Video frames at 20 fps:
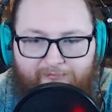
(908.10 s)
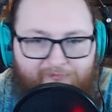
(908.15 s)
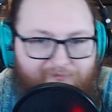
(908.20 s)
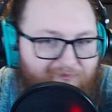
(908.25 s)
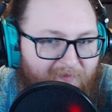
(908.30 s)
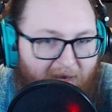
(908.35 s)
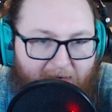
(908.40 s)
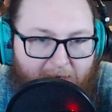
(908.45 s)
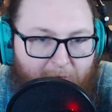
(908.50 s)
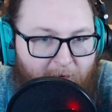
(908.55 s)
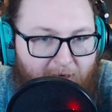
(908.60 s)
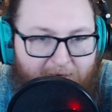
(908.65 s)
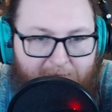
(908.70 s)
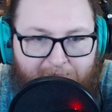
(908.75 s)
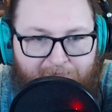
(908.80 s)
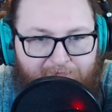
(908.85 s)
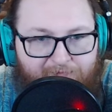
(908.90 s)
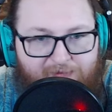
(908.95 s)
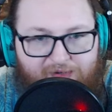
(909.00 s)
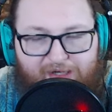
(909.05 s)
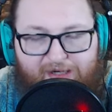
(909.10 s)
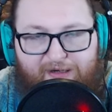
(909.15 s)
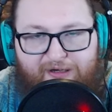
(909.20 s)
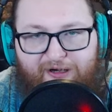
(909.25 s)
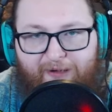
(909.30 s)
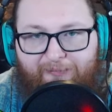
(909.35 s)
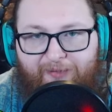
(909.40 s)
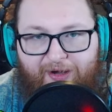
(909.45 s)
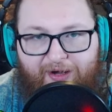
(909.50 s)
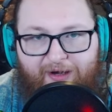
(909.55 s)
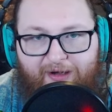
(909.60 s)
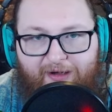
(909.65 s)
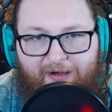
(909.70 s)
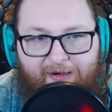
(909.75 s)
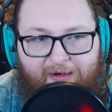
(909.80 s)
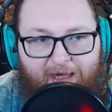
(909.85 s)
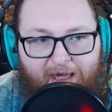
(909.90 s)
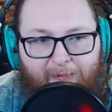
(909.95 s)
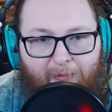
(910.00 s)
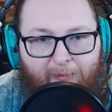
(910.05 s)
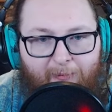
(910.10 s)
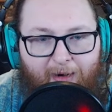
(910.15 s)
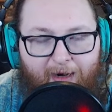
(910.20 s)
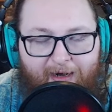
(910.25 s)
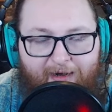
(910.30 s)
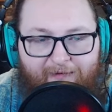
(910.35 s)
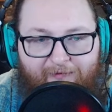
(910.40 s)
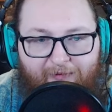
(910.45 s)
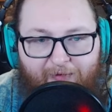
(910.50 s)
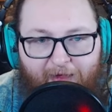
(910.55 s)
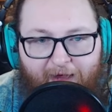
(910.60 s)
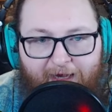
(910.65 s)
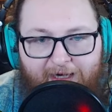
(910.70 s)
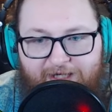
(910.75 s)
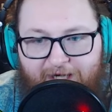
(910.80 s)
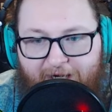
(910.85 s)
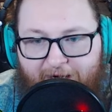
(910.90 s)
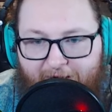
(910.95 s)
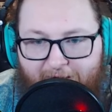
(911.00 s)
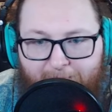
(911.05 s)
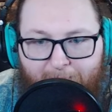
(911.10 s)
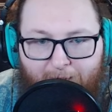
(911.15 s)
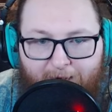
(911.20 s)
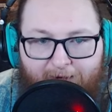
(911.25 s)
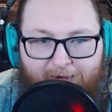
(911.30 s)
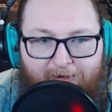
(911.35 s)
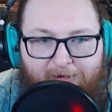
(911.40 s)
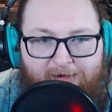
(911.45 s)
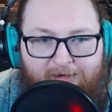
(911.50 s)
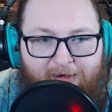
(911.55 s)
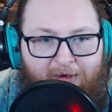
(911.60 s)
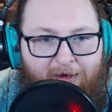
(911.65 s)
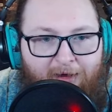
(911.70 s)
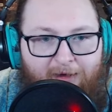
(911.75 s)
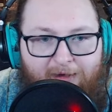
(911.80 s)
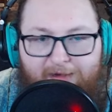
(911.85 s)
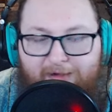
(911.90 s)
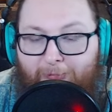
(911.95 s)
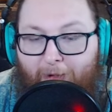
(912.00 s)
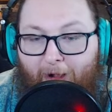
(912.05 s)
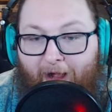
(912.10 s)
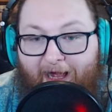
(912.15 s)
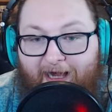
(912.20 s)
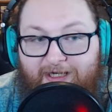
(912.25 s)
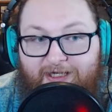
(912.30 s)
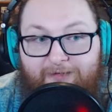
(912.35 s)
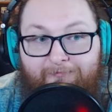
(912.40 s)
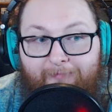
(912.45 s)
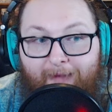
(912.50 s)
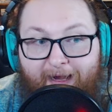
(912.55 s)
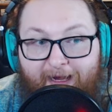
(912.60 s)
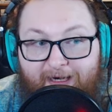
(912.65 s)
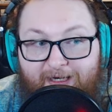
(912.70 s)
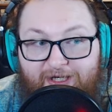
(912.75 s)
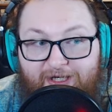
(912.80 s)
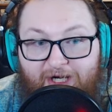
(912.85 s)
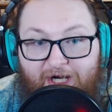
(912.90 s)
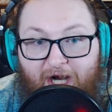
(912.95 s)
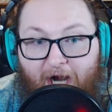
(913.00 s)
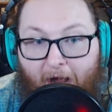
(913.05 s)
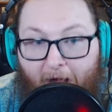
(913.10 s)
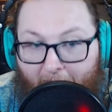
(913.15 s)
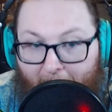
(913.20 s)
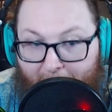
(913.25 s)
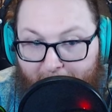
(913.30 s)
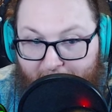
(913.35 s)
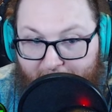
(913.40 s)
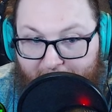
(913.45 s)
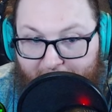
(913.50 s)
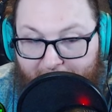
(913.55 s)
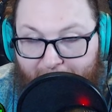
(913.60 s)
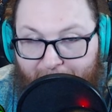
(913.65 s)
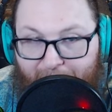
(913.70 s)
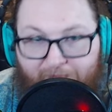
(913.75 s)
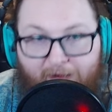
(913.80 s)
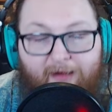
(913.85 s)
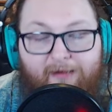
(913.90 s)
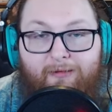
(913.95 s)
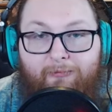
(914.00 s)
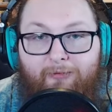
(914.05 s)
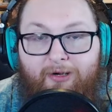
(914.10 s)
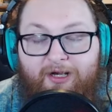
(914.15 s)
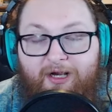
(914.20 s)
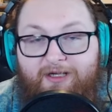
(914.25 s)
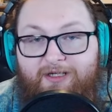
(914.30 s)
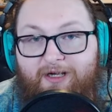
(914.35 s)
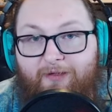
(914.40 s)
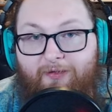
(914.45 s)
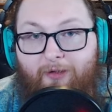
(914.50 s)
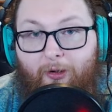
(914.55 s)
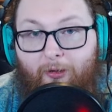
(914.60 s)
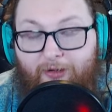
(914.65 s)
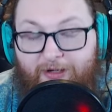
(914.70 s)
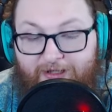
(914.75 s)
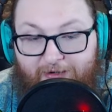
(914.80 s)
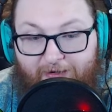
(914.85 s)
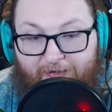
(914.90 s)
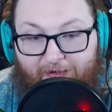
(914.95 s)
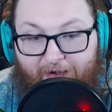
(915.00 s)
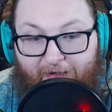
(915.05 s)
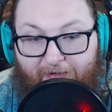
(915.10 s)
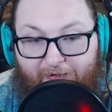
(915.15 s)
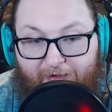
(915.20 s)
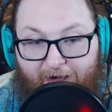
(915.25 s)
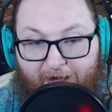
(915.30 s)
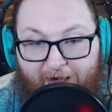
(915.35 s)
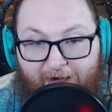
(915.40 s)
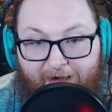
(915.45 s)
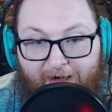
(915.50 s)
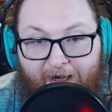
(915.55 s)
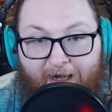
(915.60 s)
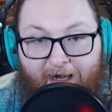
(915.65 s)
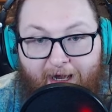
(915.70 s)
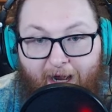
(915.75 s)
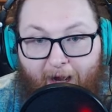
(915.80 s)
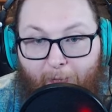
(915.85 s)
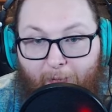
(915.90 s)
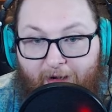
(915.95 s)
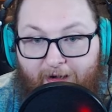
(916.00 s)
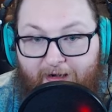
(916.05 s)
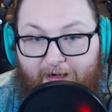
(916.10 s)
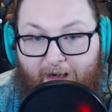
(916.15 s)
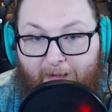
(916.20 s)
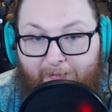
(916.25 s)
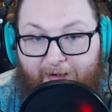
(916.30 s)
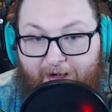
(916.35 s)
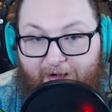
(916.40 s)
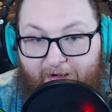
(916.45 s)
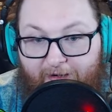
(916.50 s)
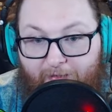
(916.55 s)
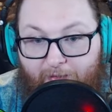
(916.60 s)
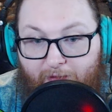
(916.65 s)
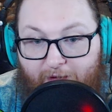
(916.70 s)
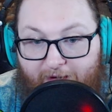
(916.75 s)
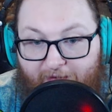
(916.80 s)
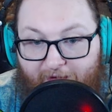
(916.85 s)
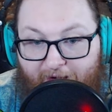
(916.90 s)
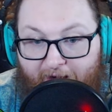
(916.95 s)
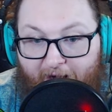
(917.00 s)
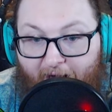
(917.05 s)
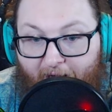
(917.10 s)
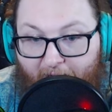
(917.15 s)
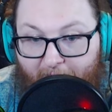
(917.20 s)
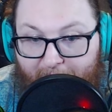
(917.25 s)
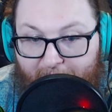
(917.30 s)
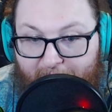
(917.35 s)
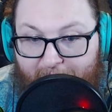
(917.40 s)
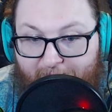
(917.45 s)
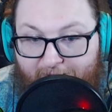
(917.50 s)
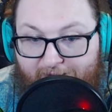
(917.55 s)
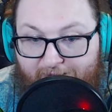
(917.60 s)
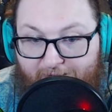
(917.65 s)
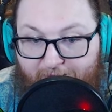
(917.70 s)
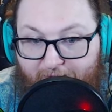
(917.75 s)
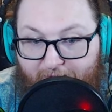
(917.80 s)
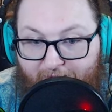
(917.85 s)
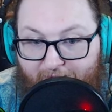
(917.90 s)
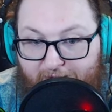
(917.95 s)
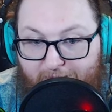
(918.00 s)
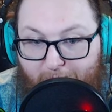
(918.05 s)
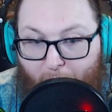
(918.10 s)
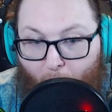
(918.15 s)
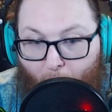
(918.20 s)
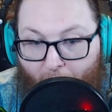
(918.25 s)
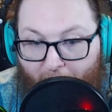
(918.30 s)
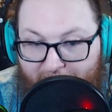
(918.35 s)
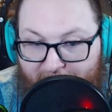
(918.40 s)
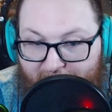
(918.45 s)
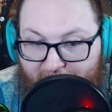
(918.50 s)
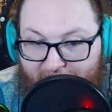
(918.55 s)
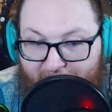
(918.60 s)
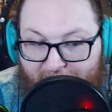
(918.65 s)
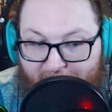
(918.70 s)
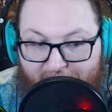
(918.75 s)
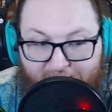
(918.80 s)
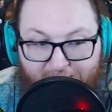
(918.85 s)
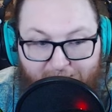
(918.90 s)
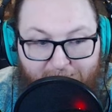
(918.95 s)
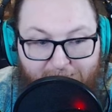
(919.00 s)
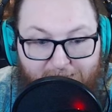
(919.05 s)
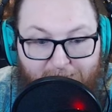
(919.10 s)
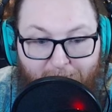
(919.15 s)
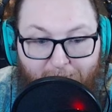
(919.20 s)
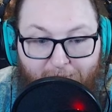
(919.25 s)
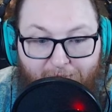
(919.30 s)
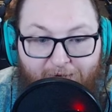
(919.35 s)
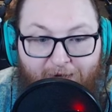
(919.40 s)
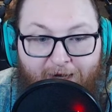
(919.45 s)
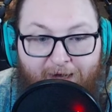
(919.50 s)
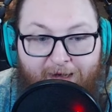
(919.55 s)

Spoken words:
Anyway, just something to keep in mind for the Ancient Gear players. Splash Mage Common. So we touched on the Ultra the other day. I wanted to come here and look at the Common because look at these quantities that have sold.